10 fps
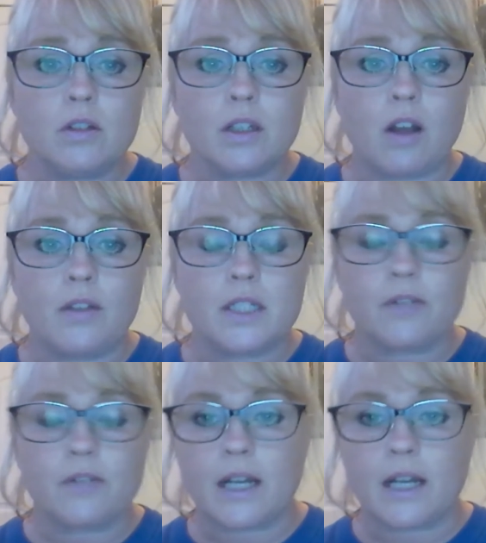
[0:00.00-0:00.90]
you'll look at all the
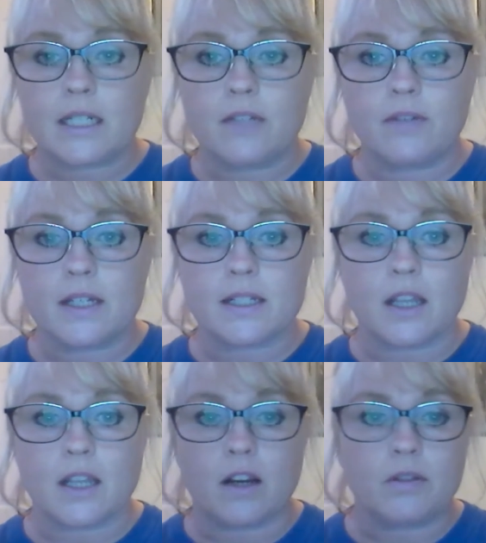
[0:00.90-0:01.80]
different activities
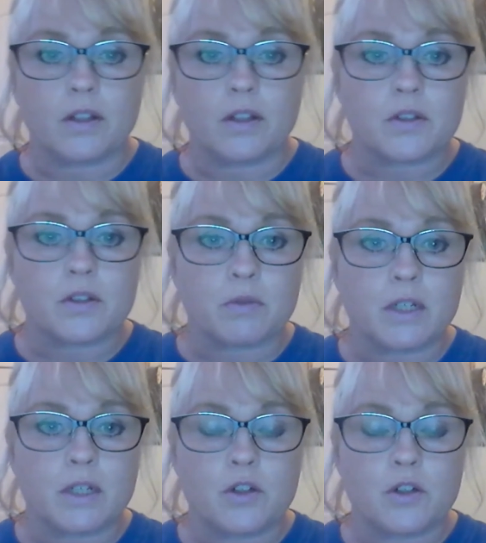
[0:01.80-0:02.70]
there. There's
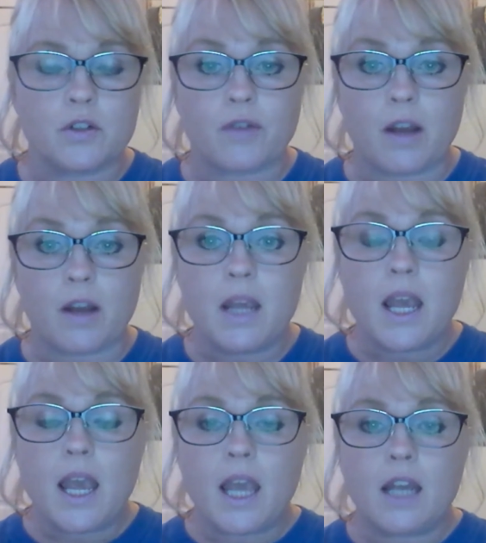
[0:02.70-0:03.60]
three to choose from,
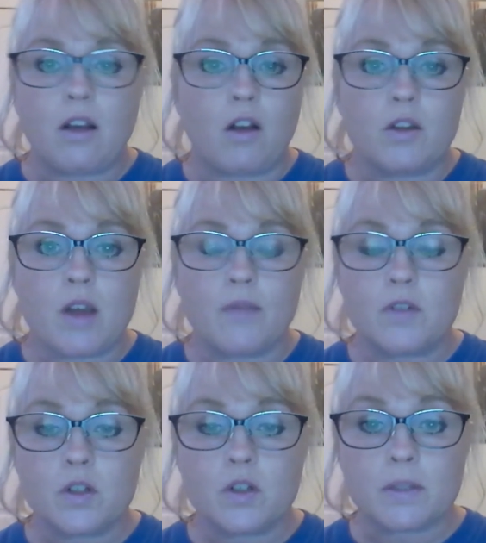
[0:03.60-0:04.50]
and all you
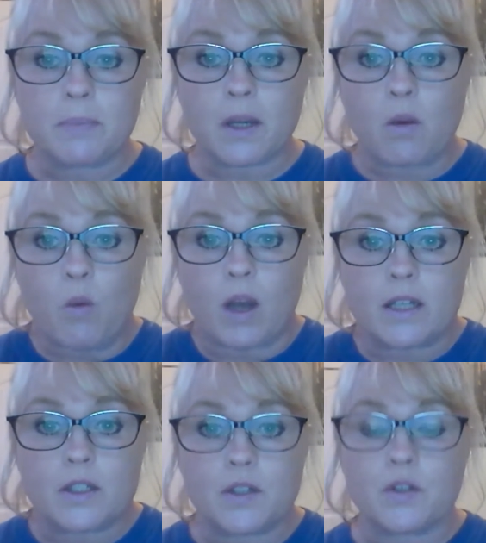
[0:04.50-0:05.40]
have to do is pick
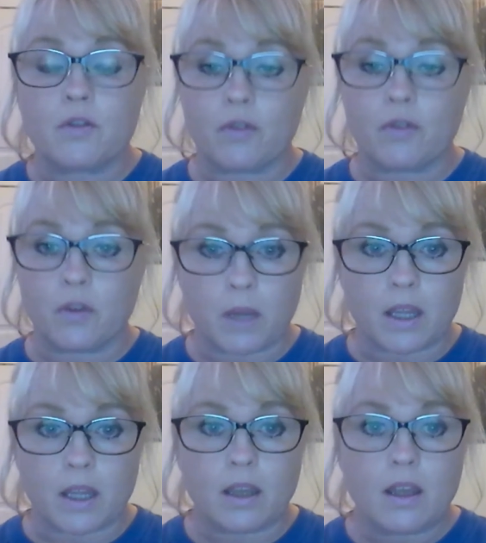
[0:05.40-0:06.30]
one to do for the
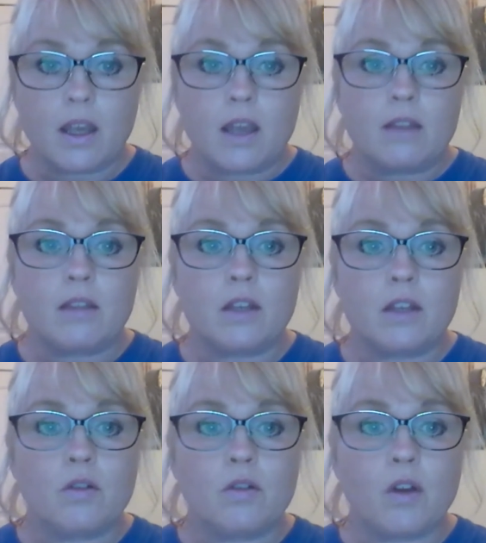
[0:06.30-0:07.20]
week.
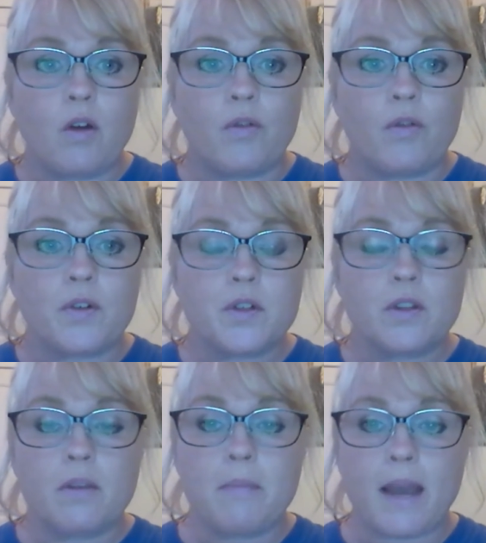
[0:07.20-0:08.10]
Then you'll go over to
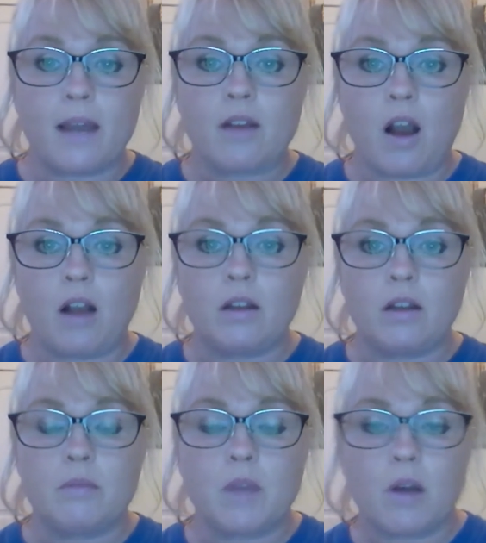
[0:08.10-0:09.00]
the math
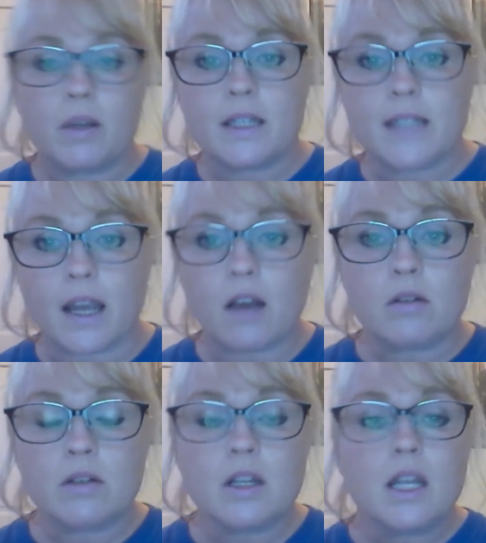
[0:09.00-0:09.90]
column going
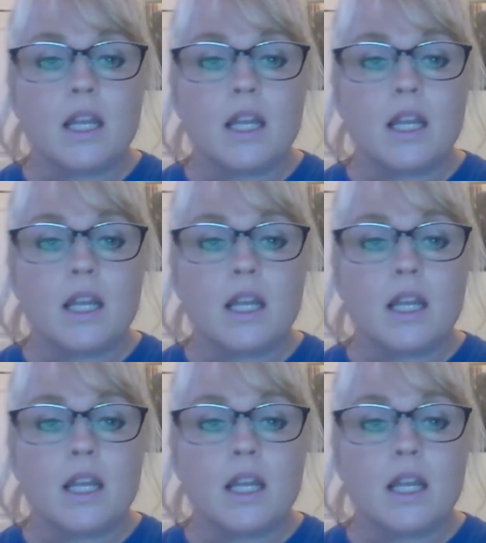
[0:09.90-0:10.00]
down,